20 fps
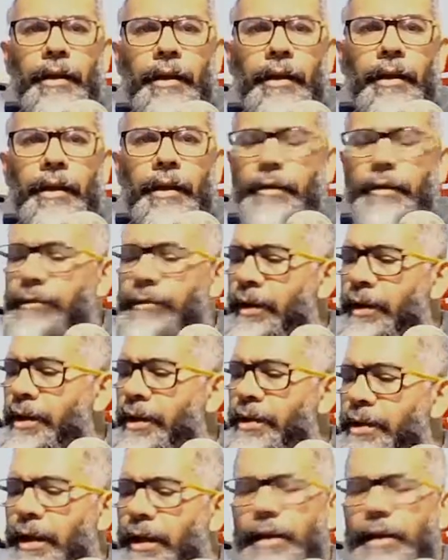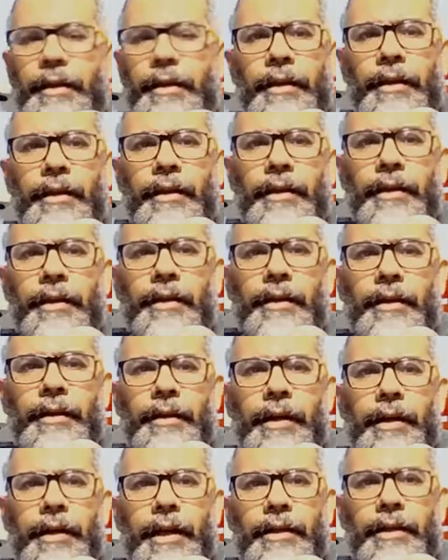If there is any
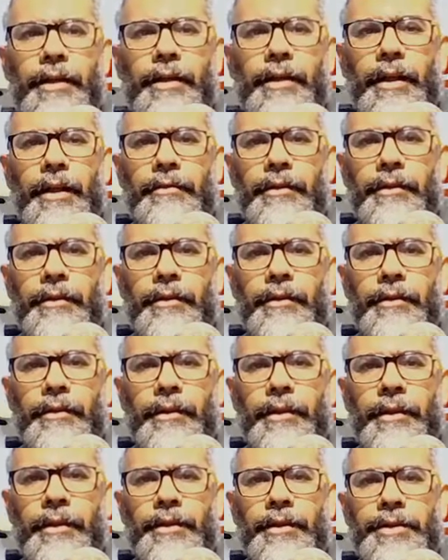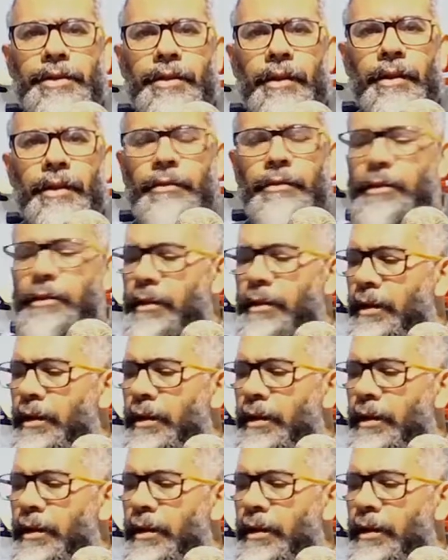higher level, energy level,